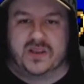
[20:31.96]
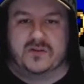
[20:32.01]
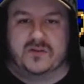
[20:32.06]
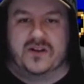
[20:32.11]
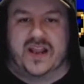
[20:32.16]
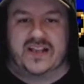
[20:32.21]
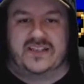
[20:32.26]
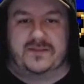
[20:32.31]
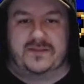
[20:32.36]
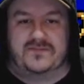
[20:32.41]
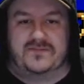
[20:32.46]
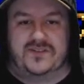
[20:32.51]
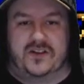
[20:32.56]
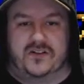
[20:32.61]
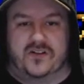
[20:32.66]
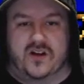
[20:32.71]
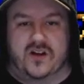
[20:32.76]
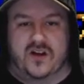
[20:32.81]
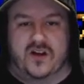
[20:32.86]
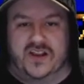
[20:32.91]
Next
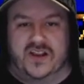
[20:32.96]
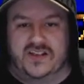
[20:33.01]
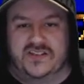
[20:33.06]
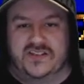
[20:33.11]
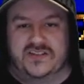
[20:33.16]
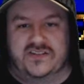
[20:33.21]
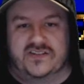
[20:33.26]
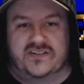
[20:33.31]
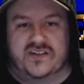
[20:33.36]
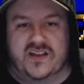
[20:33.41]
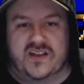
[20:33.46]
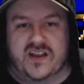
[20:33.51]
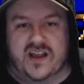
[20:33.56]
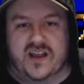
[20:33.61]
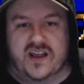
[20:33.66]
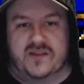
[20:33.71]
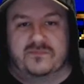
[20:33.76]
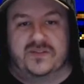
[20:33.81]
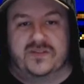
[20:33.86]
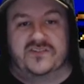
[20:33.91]
episode, guys,
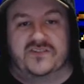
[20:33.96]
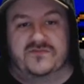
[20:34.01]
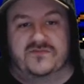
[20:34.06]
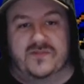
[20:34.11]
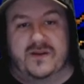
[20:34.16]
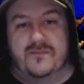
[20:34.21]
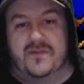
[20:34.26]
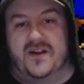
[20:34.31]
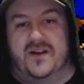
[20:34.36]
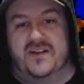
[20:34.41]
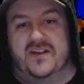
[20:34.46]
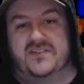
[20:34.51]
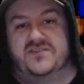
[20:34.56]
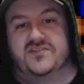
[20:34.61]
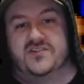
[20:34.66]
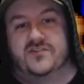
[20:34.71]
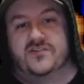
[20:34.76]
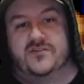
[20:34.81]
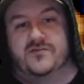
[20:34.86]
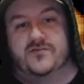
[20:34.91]
please remember
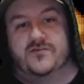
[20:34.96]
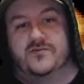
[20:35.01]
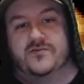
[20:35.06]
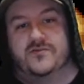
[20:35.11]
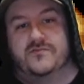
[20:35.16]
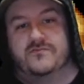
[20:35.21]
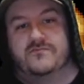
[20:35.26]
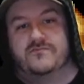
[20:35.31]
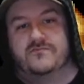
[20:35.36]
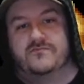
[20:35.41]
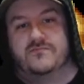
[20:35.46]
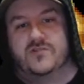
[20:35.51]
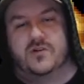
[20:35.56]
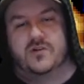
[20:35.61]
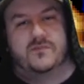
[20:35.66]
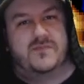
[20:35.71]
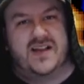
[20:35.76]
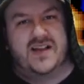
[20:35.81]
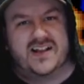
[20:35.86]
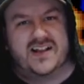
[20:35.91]
to
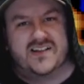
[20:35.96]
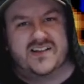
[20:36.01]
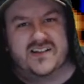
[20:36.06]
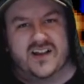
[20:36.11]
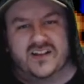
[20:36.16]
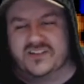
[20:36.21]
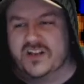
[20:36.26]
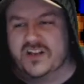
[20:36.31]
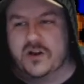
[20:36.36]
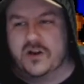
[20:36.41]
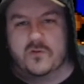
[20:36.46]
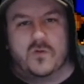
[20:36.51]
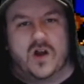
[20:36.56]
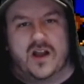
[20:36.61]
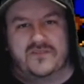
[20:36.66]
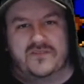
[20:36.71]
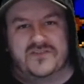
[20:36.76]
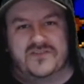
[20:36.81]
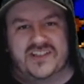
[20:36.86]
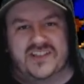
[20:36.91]
come back. I don't know
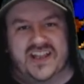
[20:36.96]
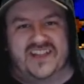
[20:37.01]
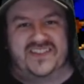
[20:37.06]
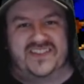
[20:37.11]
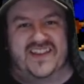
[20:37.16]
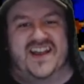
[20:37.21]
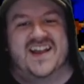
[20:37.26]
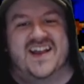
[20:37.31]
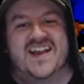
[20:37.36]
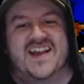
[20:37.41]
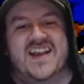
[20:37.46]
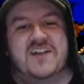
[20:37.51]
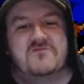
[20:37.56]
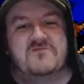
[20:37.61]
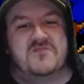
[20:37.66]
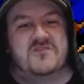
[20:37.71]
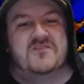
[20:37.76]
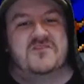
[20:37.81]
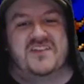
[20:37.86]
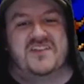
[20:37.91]
why I've just said that.
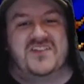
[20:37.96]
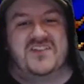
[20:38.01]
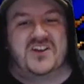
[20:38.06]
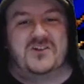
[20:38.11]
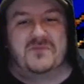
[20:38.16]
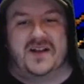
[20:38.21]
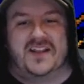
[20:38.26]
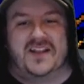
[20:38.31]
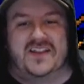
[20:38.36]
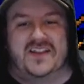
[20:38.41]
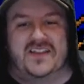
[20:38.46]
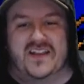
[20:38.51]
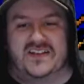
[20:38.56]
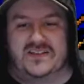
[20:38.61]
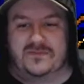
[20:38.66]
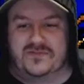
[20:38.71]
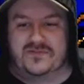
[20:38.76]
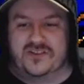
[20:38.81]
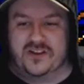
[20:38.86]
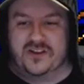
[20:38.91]
Well, if you come back in the
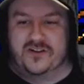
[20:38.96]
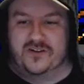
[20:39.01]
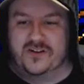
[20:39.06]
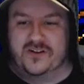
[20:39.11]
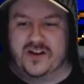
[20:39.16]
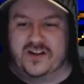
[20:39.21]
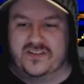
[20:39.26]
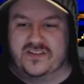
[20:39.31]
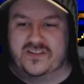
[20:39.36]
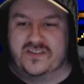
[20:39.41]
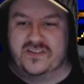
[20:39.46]
next episode, I